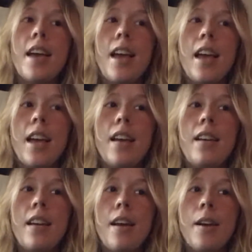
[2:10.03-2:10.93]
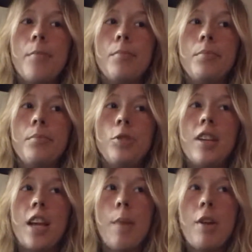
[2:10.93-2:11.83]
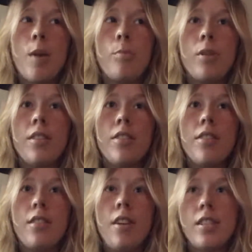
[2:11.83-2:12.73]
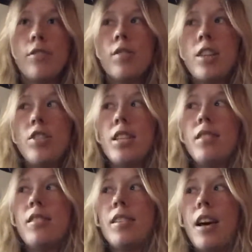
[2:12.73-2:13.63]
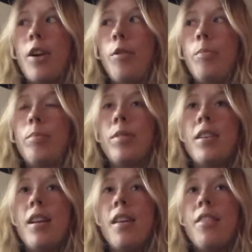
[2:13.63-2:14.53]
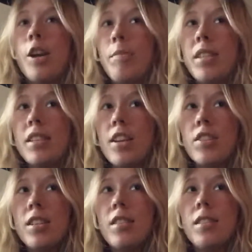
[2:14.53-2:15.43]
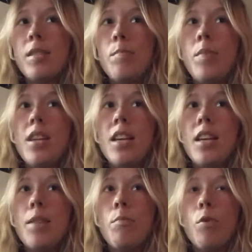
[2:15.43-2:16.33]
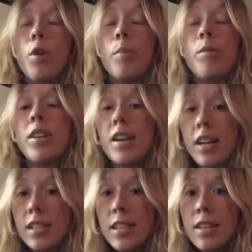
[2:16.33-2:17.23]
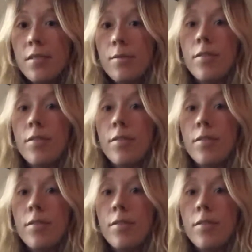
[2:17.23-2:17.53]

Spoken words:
and really coming up with lots of strategies to help therapy sessions be more productive